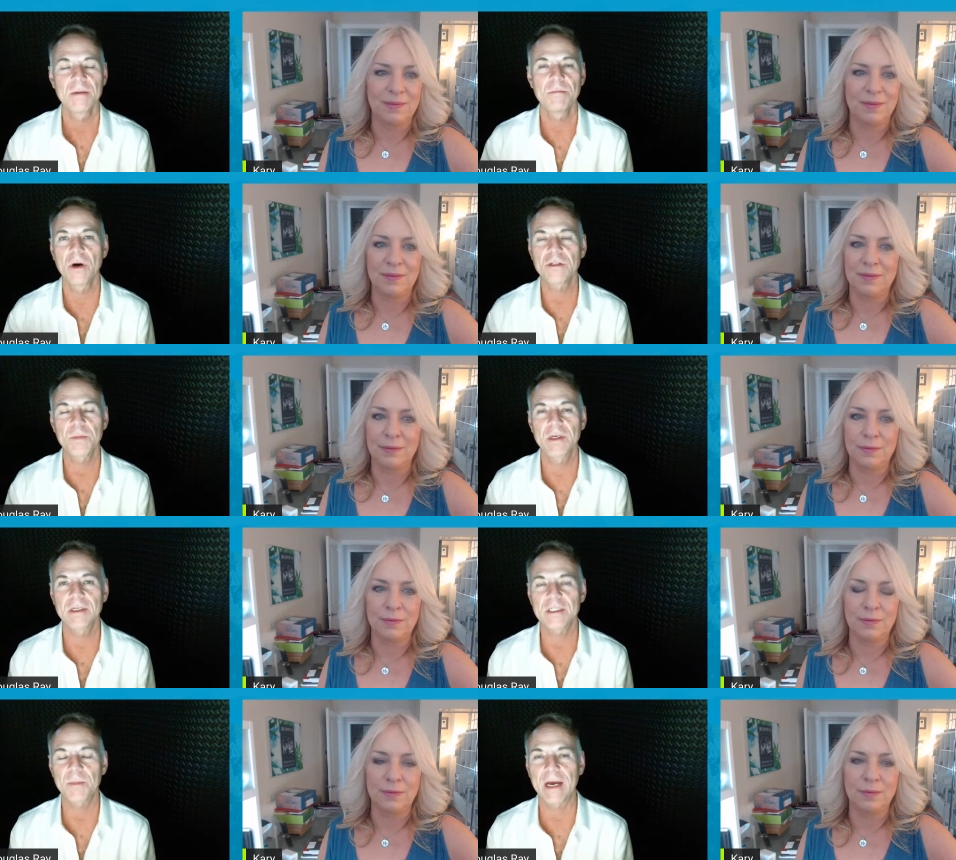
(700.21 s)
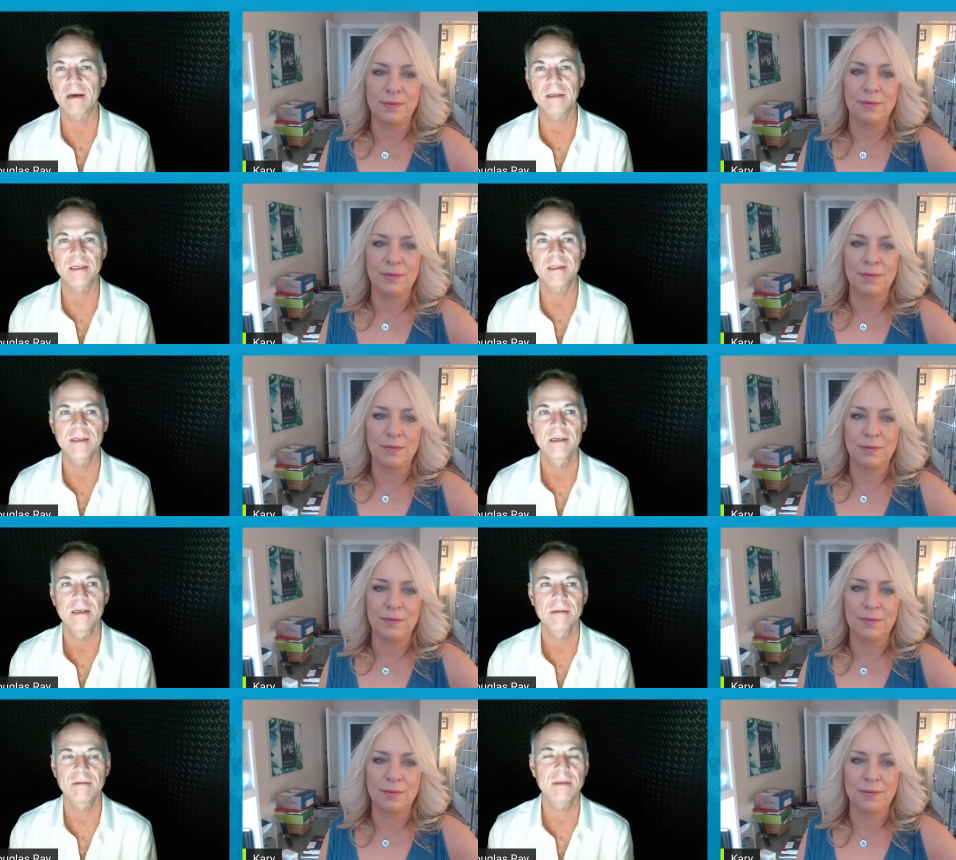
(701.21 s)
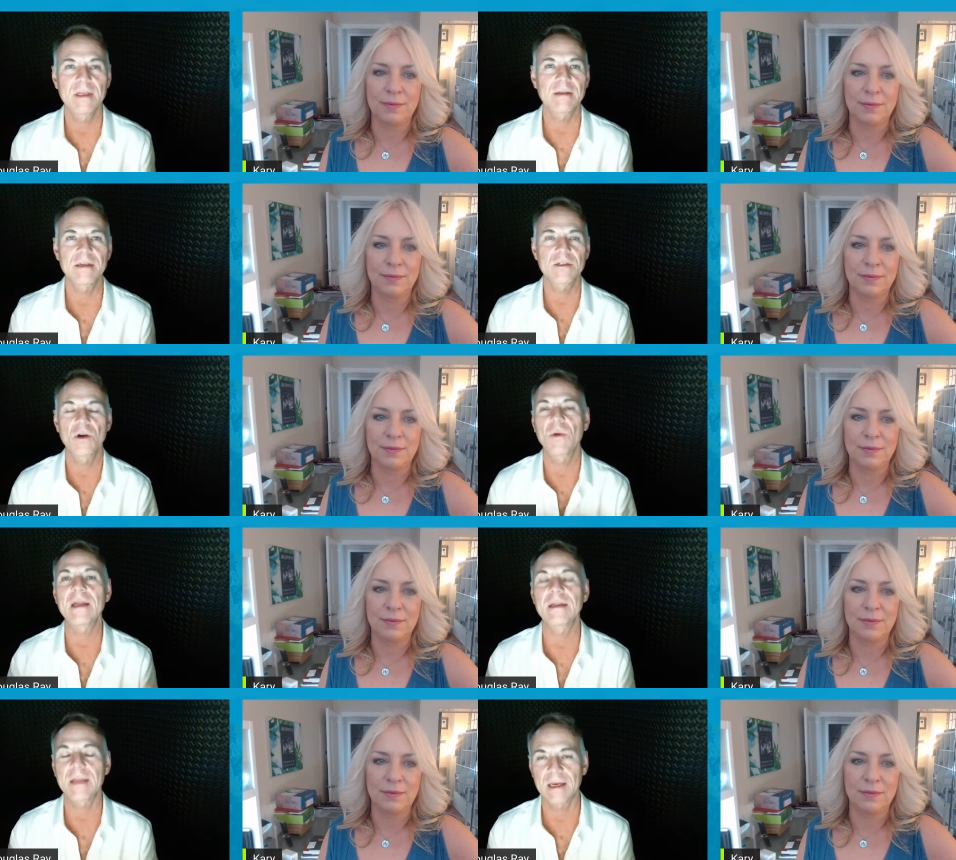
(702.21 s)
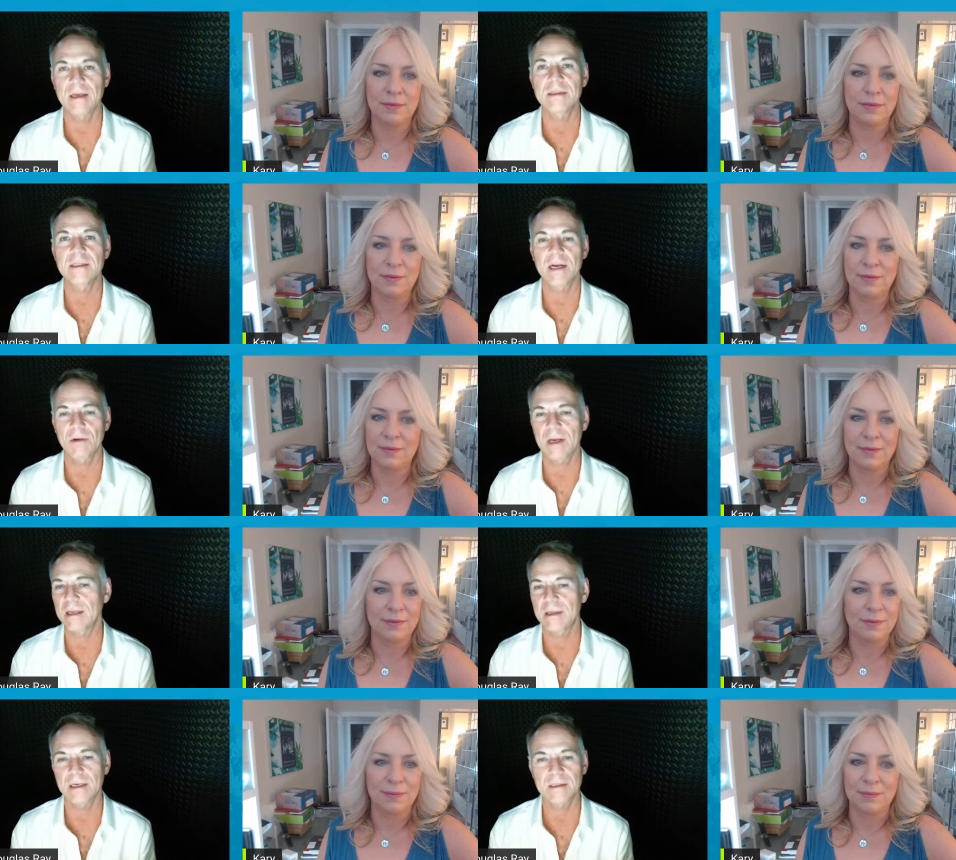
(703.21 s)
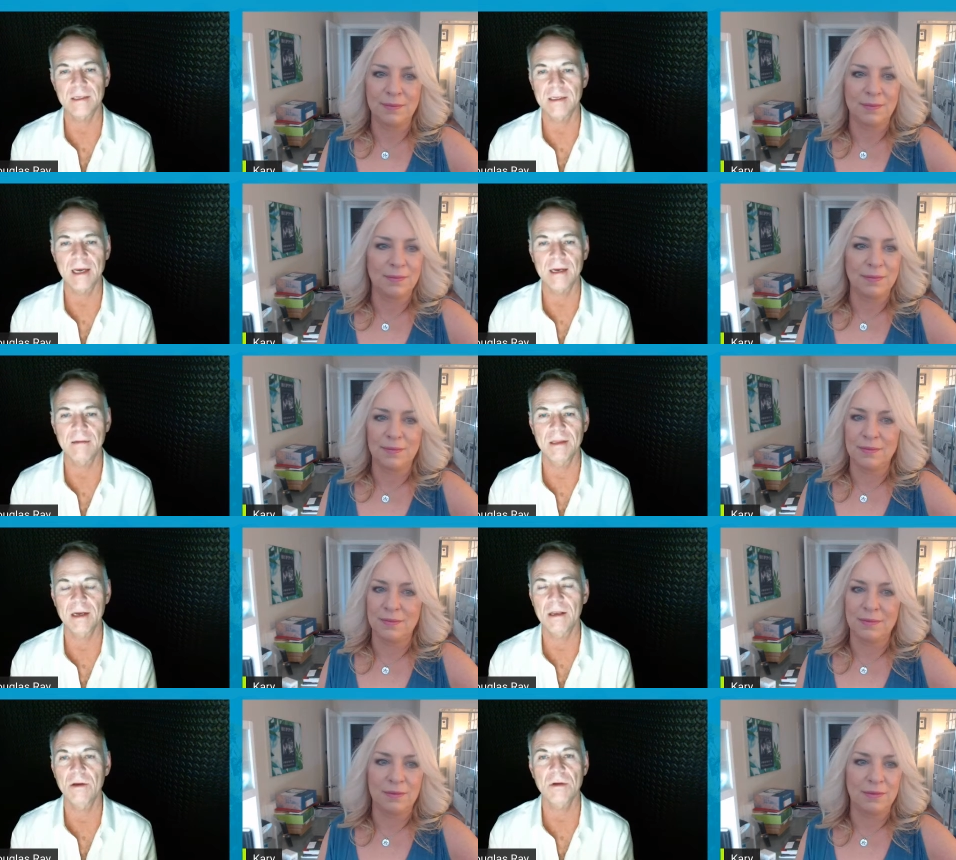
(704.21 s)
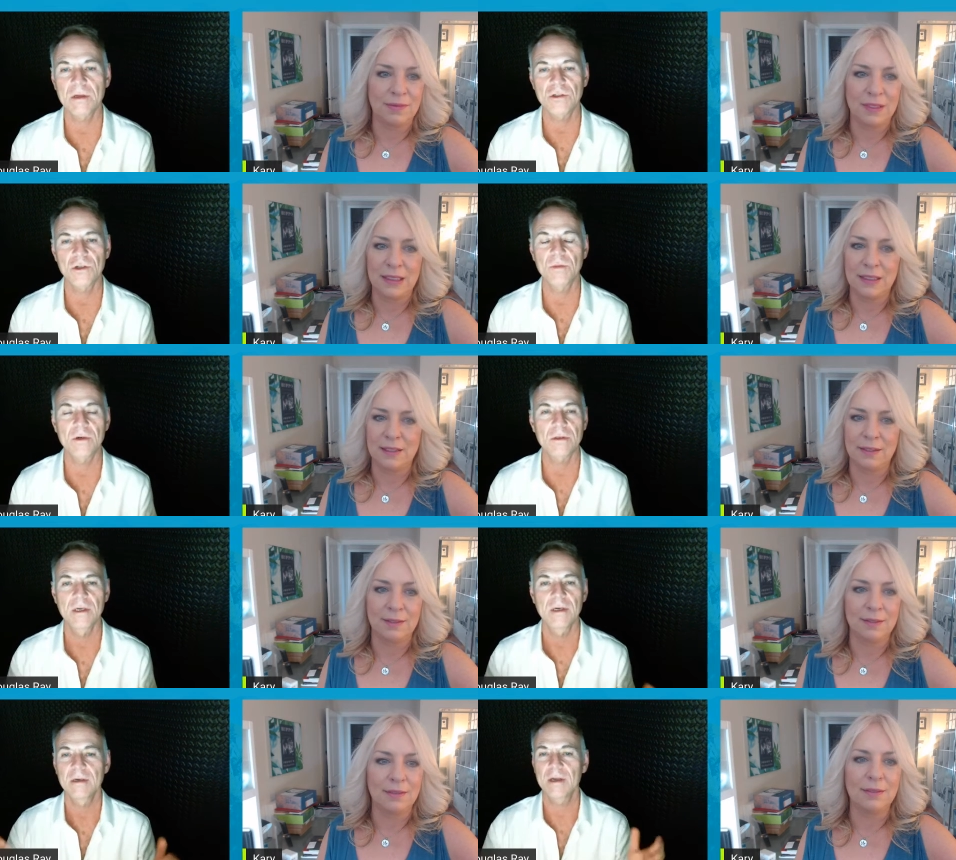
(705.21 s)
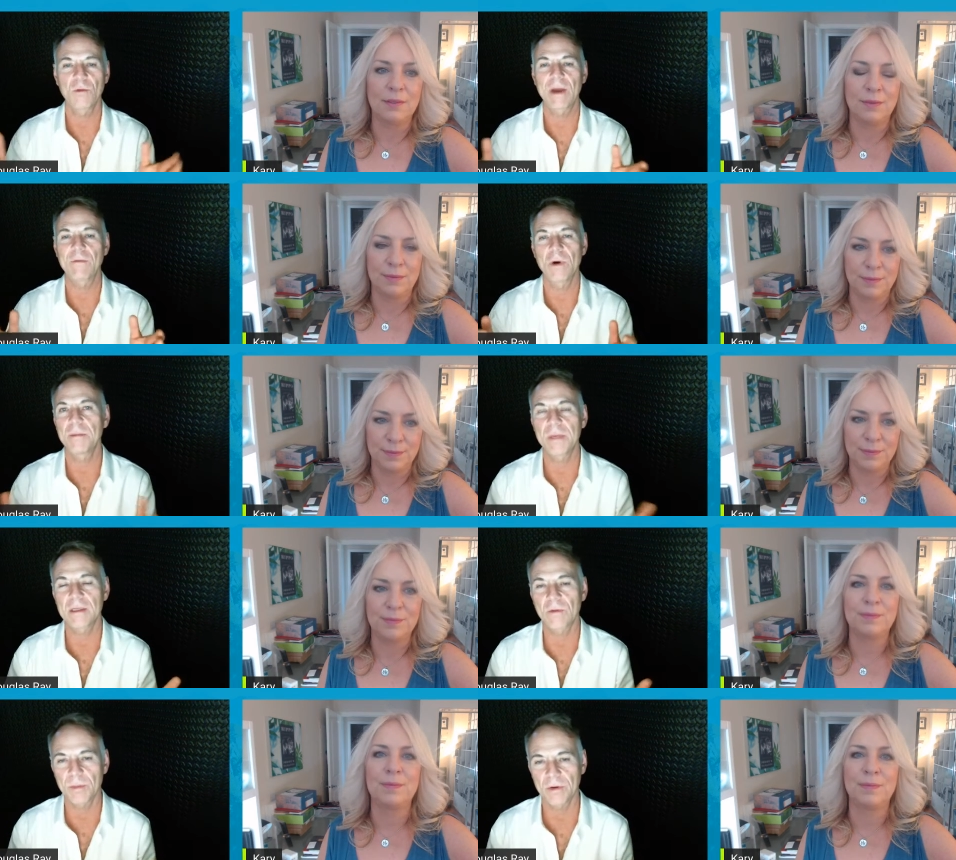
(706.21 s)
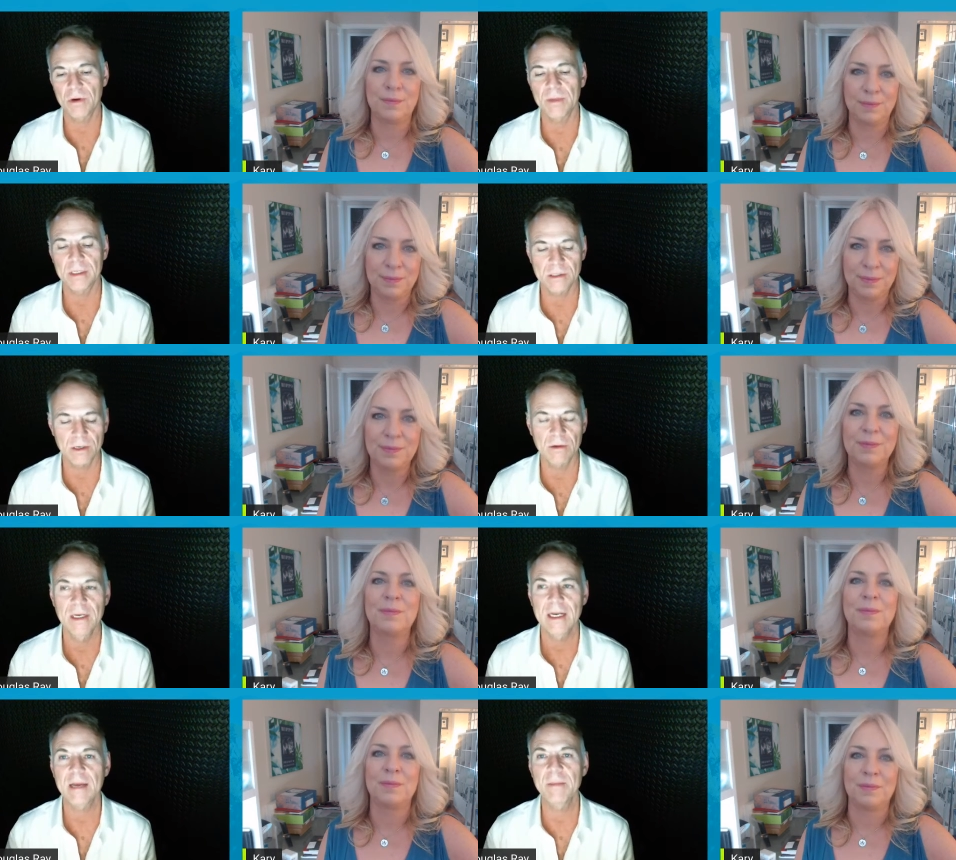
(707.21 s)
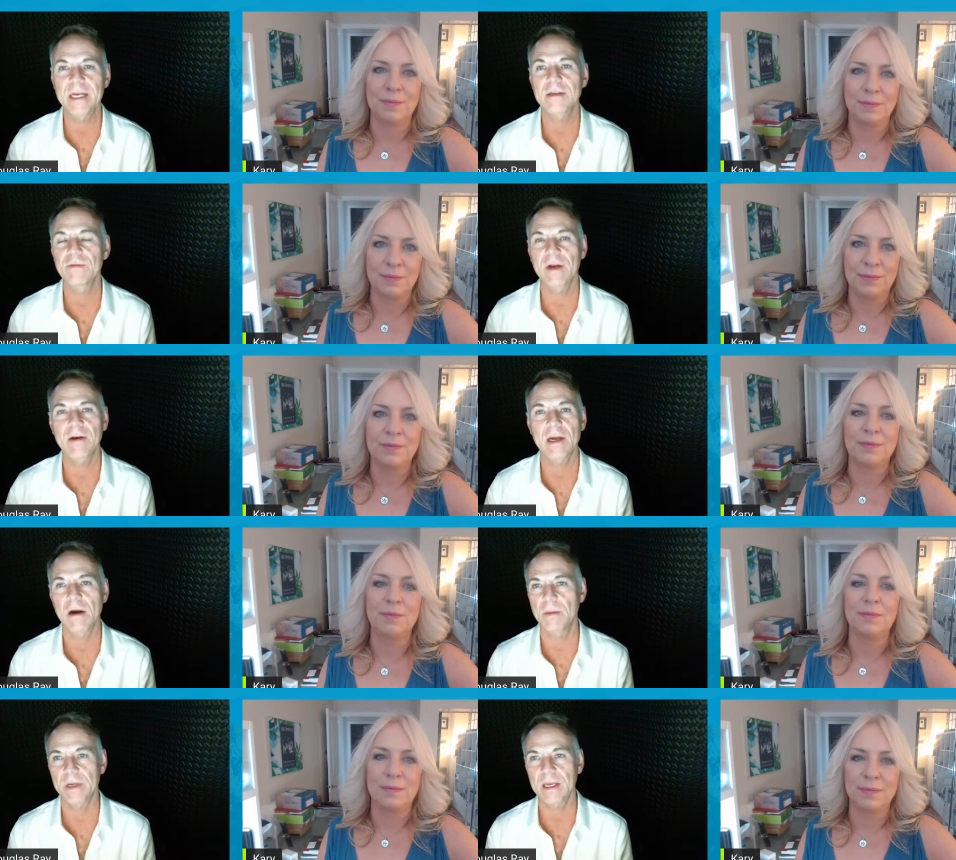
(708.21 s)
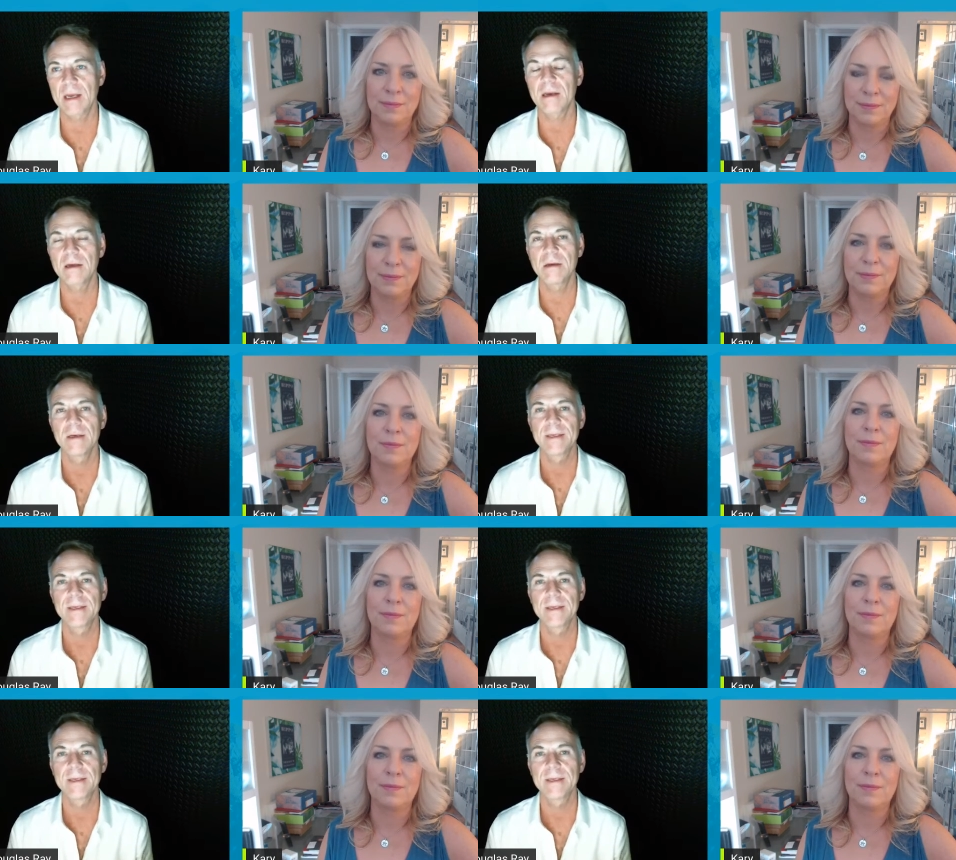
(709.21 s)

Speaker 1: Most municipalities, there's no way that they can segregate things like that, let alone consumers. You know, we have one bin that we put them in. So it makes it very complicated